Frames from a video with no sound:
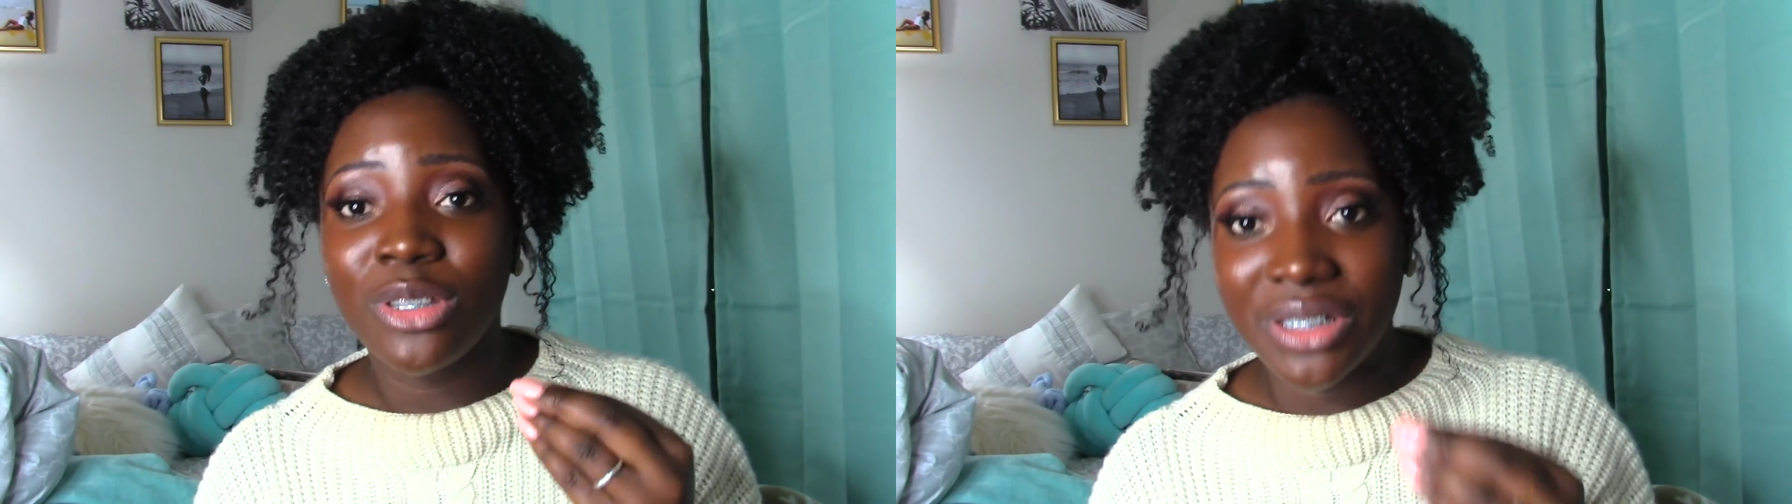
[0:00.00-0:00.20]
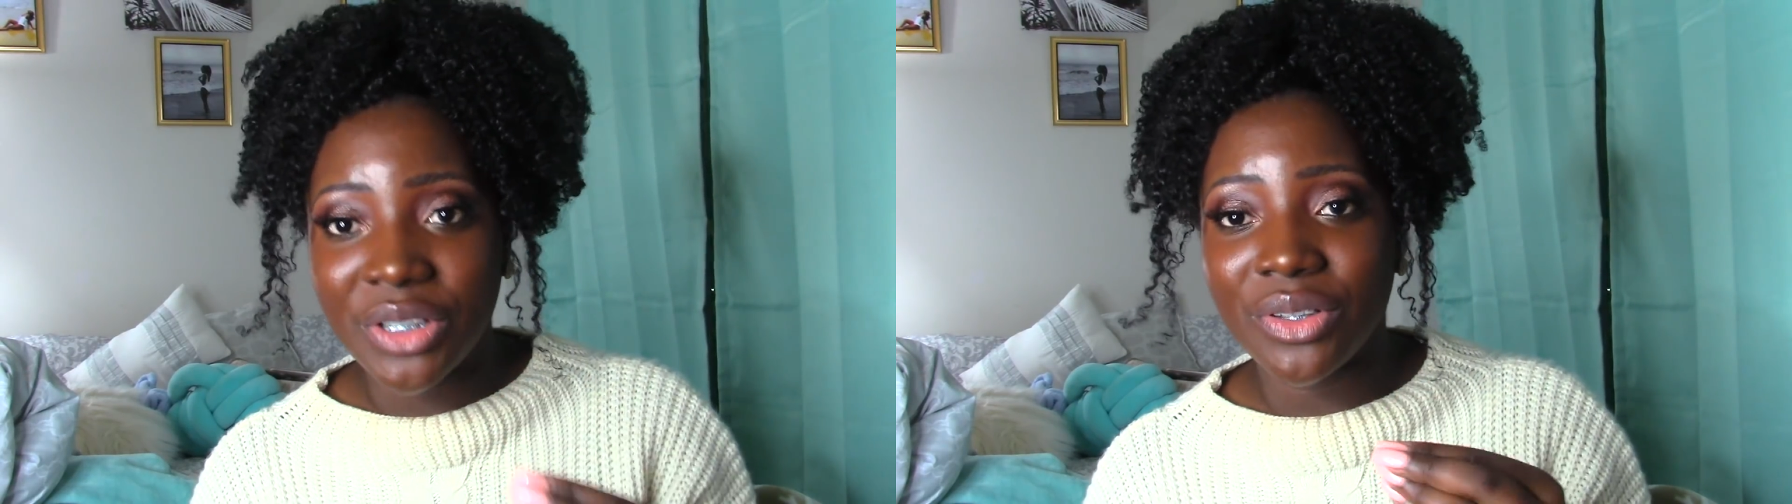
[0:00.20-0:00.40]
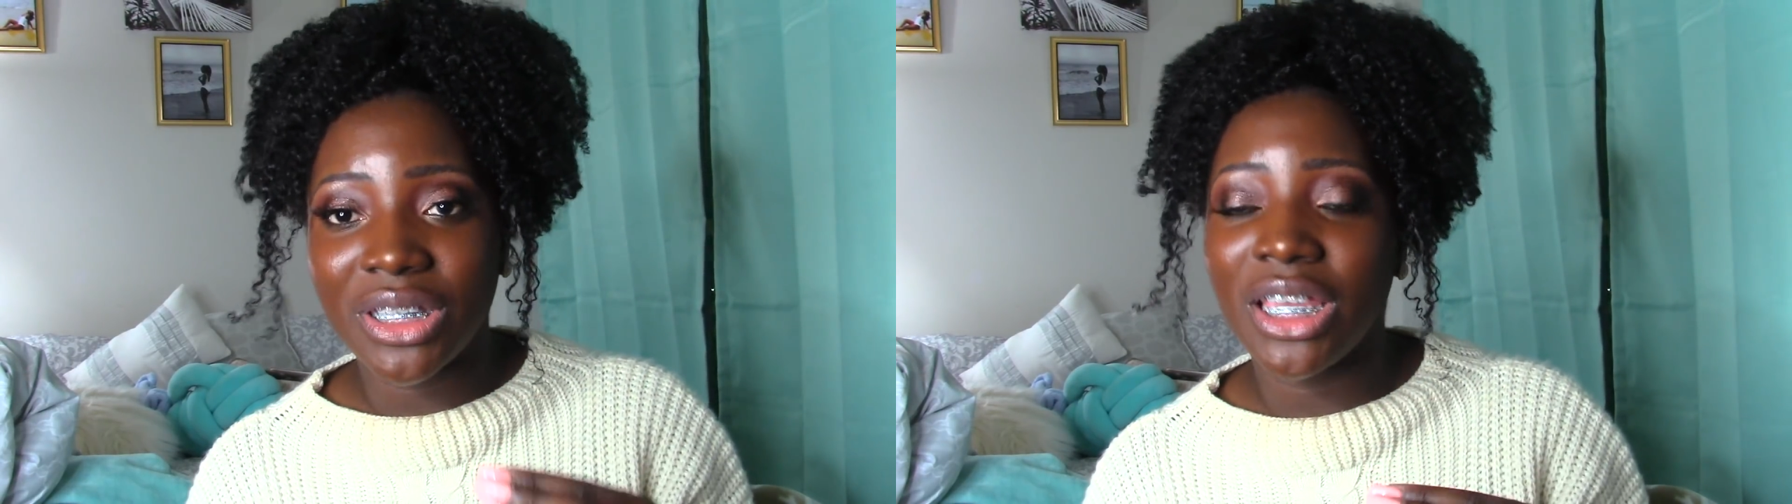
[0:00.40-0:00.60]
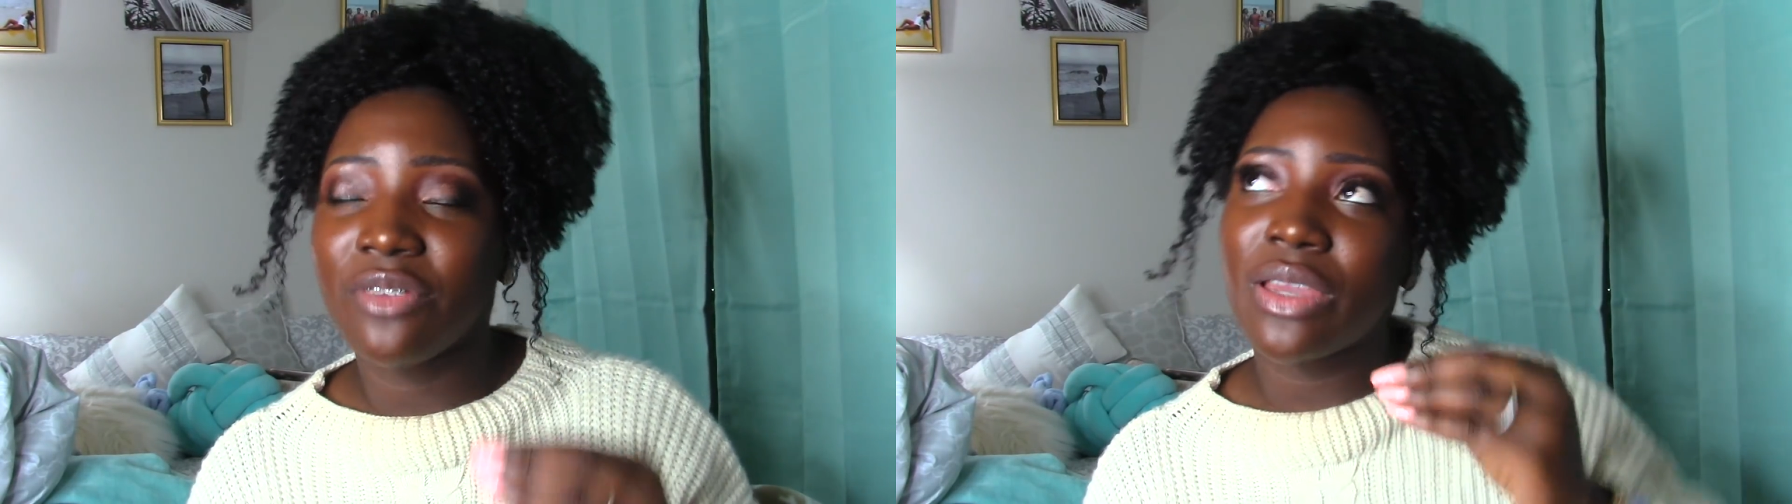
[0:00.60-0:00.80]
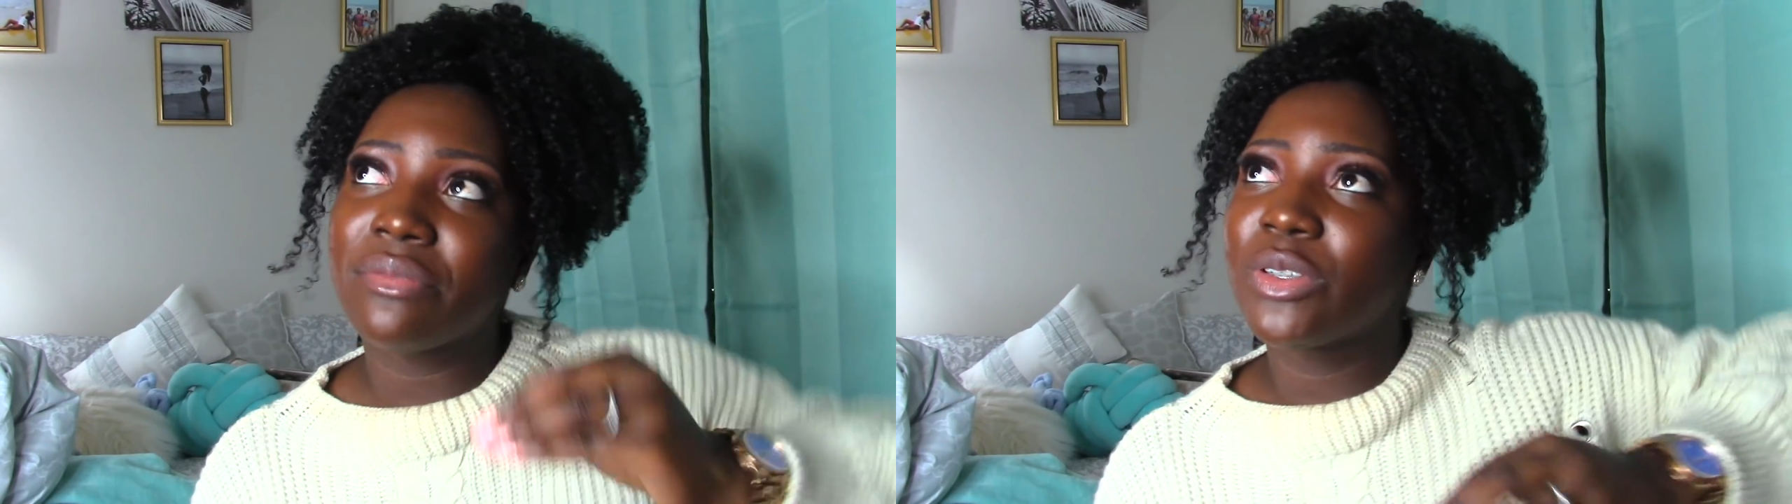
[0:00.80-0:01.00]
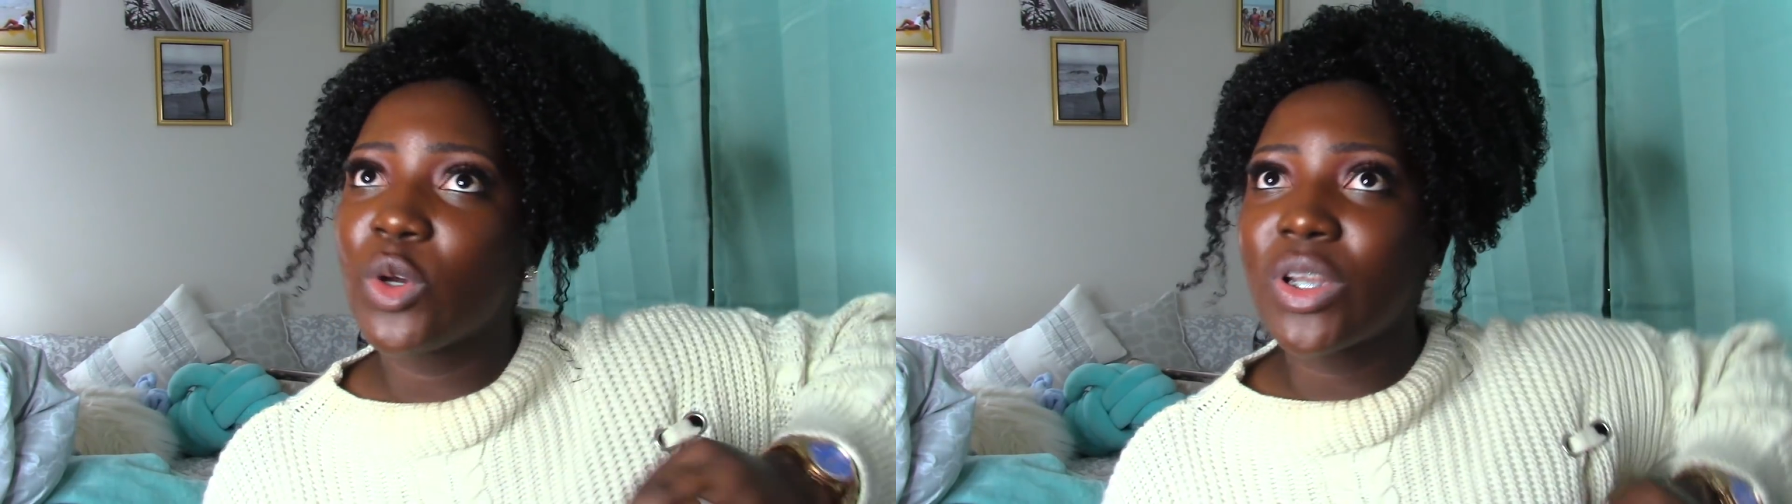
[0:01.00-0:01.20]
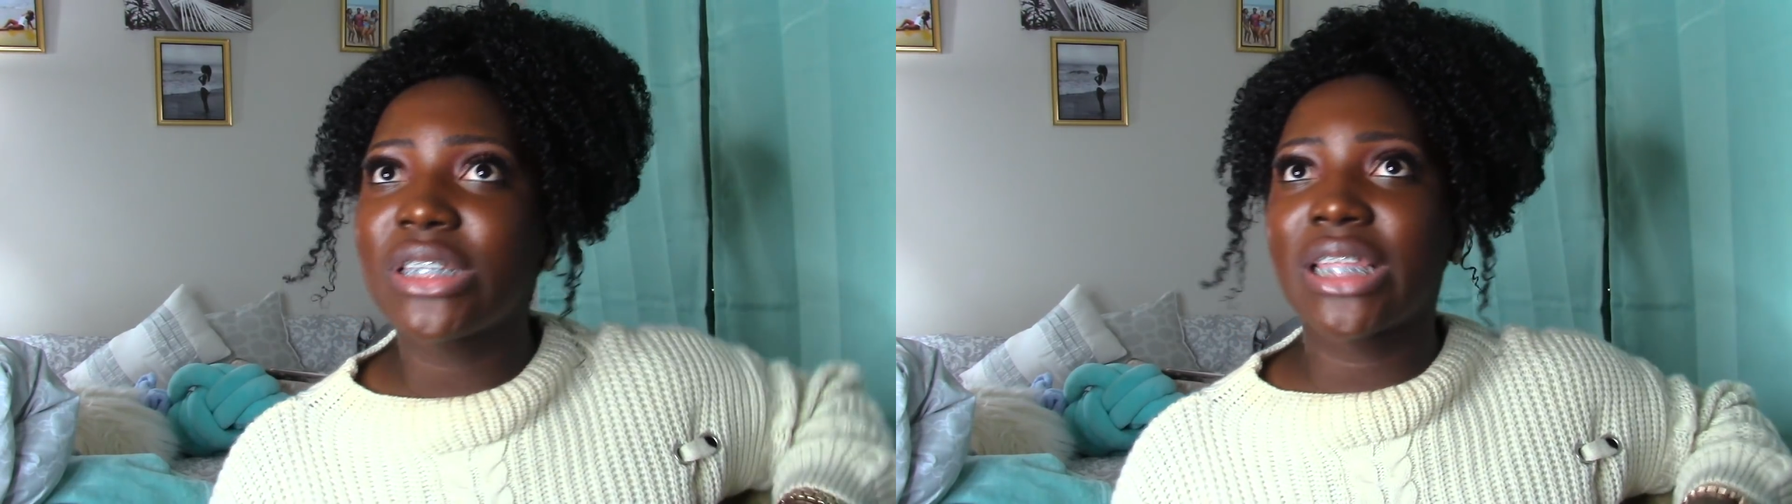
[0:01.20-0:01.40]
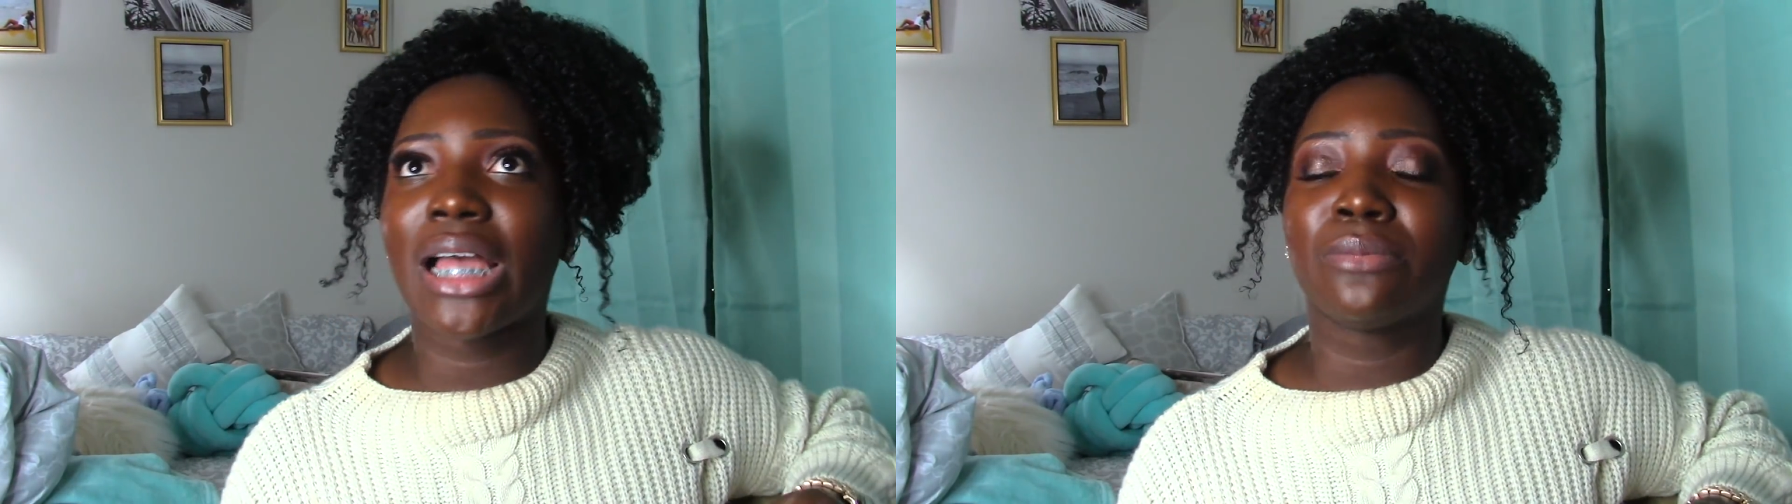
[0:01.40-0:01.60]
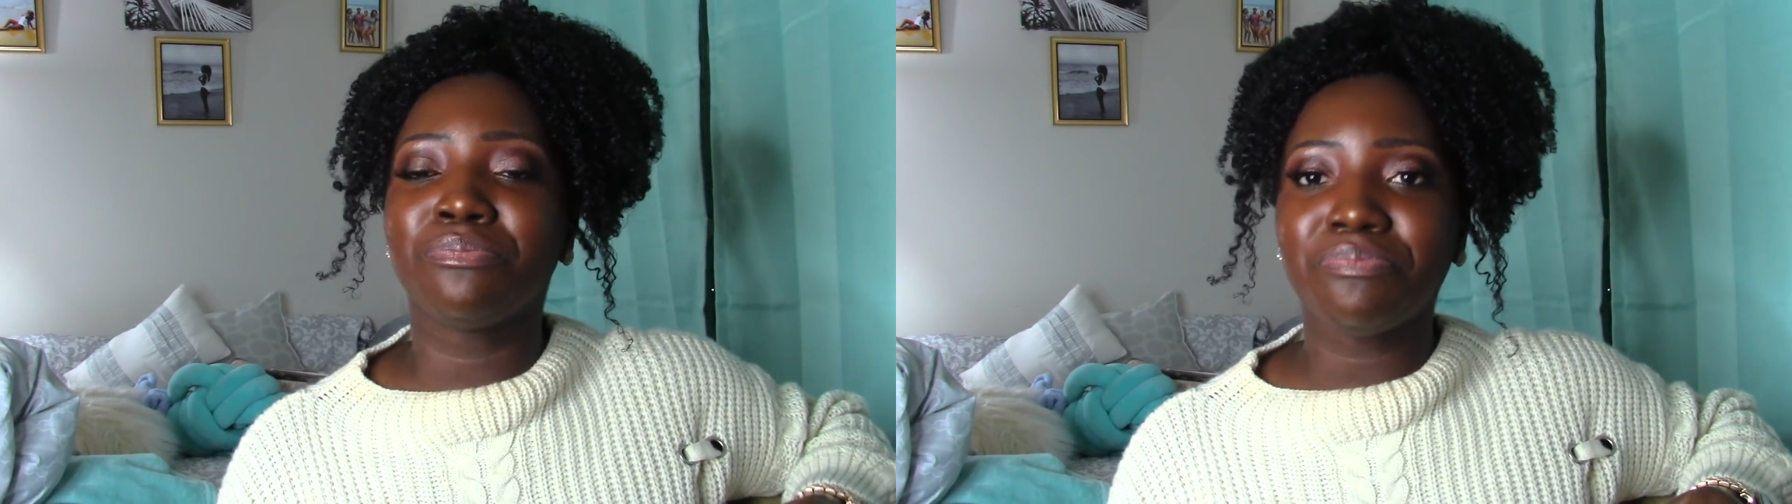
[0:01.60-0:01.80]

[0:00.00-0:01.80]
Literally, if you haven't noticed that,